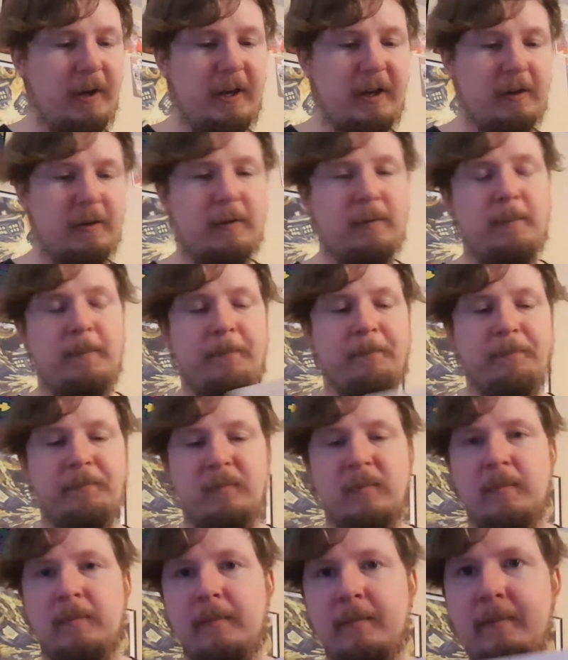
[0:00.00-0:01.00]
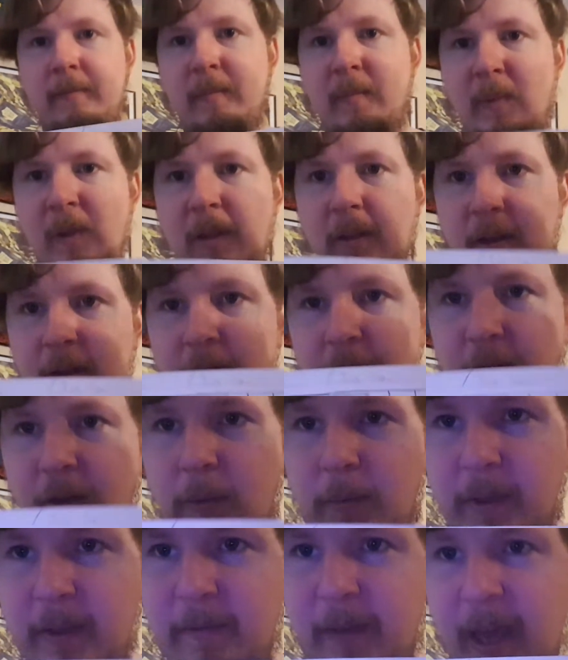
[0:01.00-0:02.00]
here.
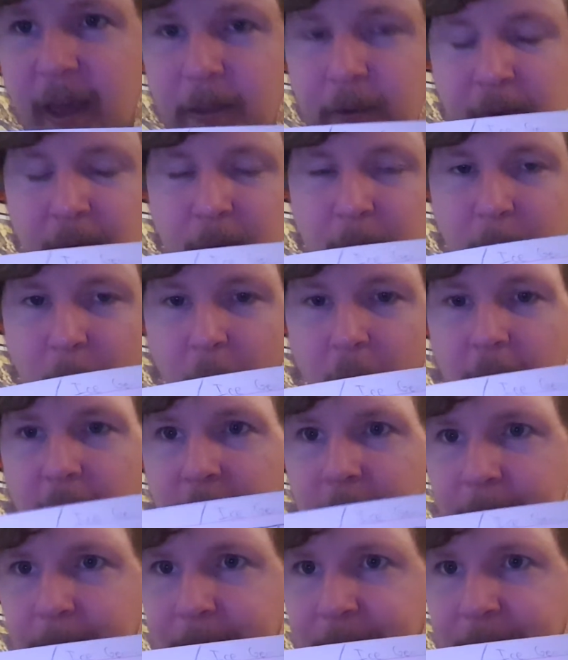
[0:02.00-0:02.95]
So we have Heather Lamar,